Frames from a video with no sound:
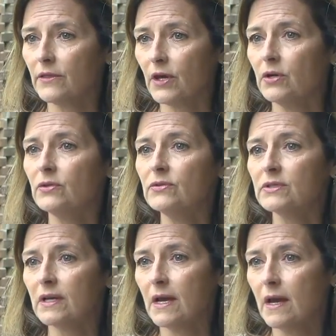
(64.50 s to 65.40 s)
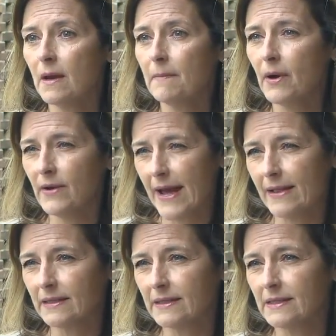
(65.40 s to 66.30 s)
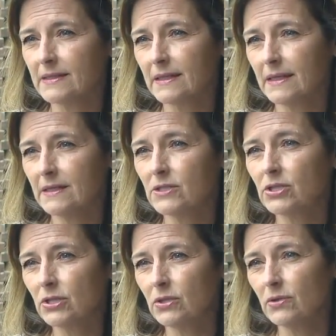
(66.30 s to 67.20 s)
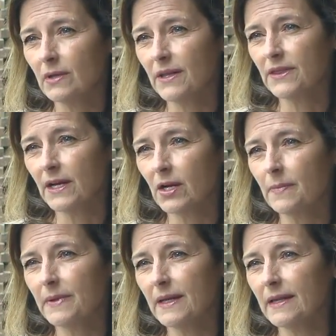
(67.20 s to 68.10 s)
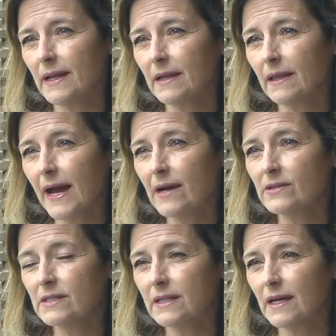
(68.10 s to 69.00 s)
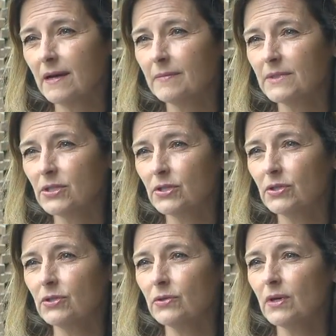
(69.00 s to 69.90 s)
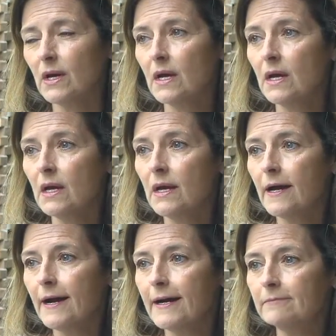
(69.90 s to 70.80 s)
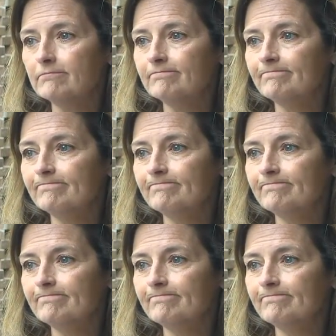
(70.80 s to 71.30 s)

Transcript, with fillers: those modalities into a therapy that allows them to um,